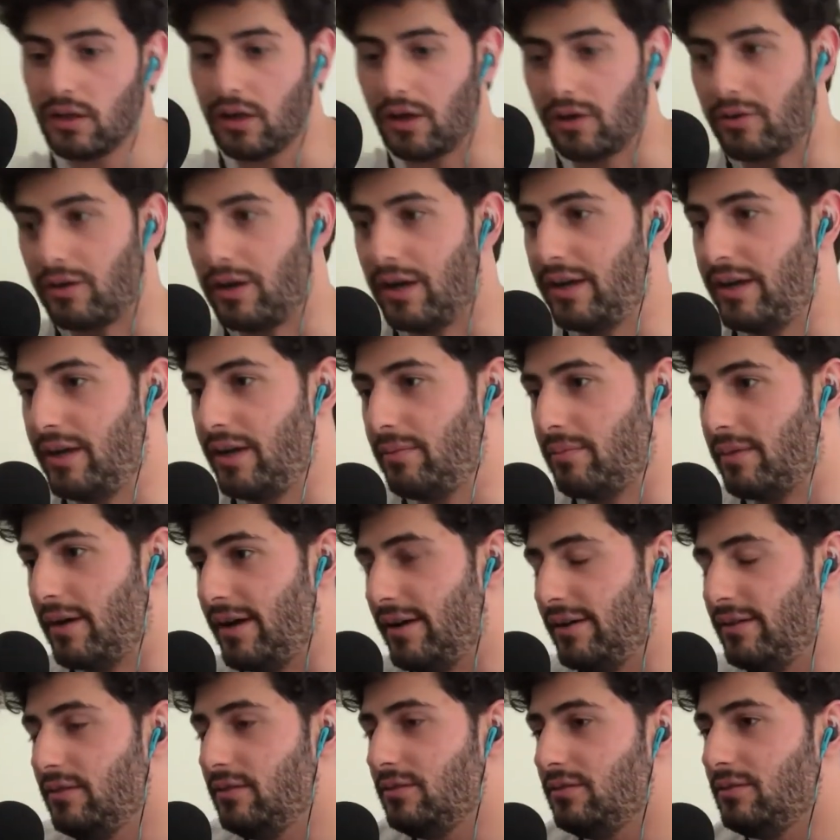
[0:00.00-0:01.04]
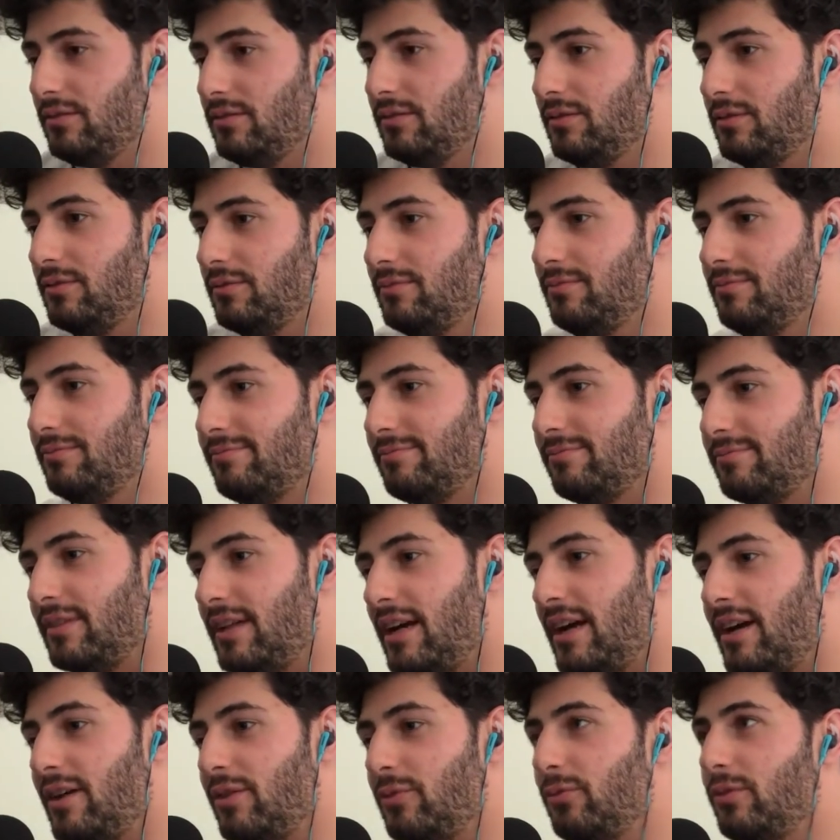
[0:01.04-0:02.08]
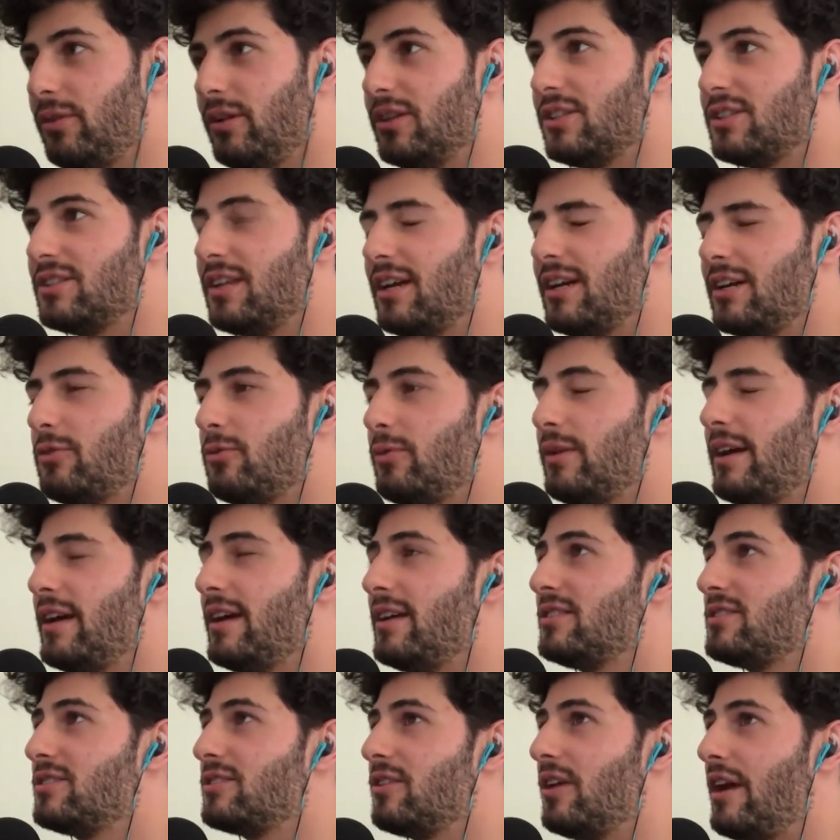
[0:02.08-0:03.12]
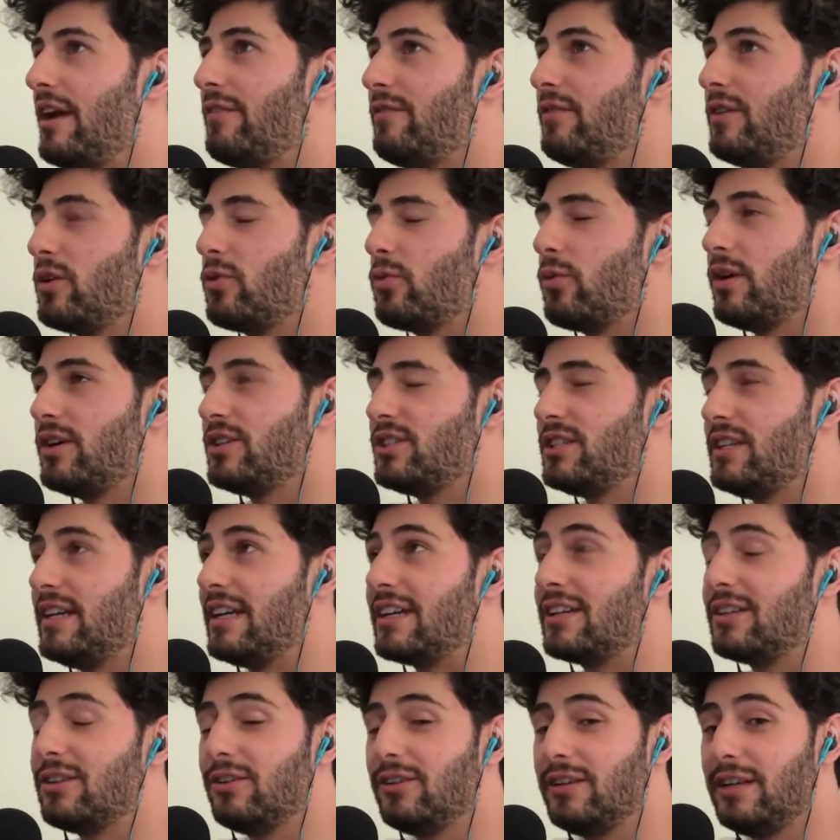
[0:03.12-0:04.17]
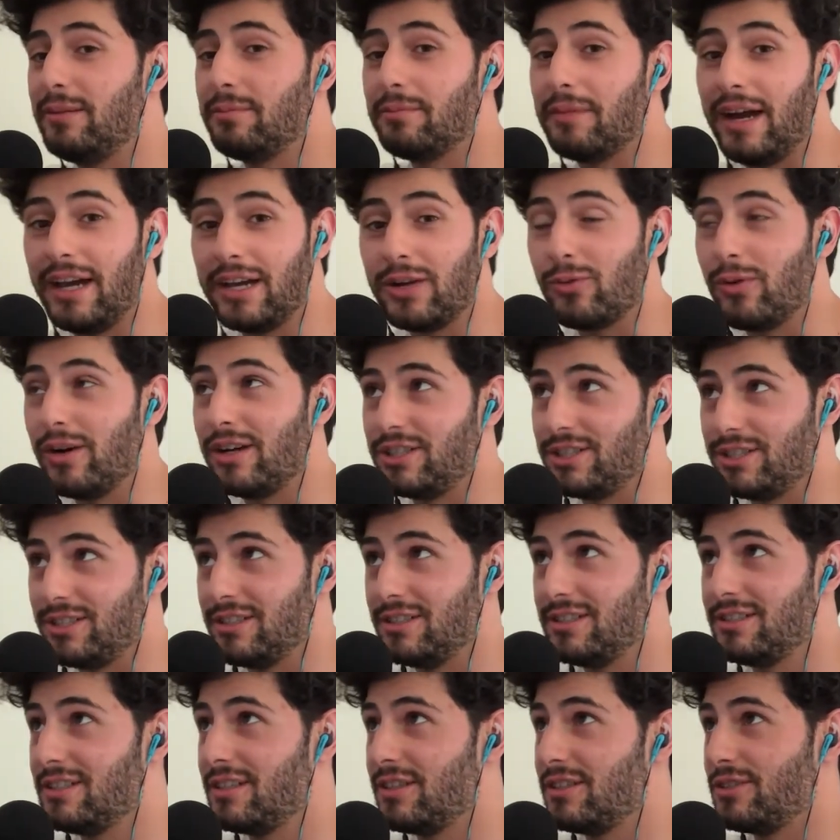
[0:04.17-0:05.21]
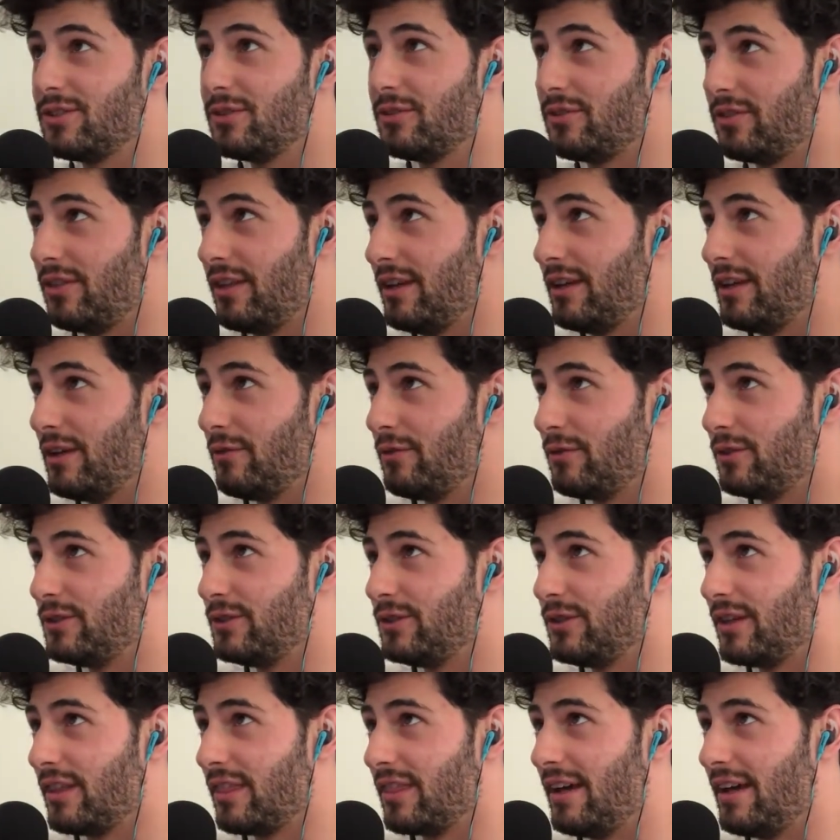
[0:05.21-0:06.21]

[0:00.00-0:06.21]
Alrighty, man. That looks like we answered every question, including my questions. So thank you for doing